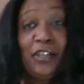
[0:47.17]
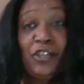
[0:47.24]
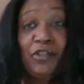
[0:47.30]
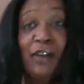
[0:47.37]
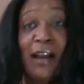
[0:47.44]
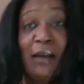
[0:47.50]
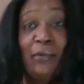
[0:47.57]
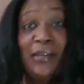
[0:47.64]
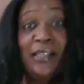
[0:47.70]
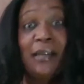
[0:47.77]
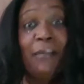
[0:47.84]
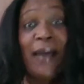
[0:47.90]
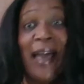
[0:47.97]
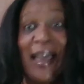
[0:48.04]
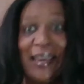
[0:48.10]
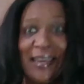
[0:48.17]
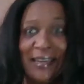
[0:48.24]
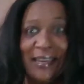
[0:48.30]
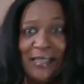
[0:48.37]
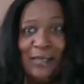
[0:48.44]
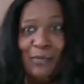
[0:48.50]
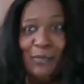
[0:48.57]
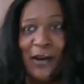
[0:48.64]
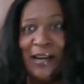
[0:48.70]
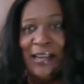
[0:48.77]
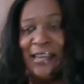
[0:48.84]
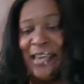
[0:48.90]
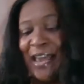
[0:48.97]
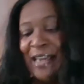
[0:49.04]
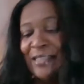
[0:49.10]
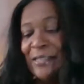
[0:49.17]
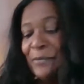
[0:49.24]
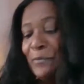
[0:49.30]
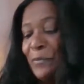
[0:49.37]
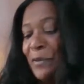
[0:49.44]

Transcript: try it with some ackee this morning. Yes.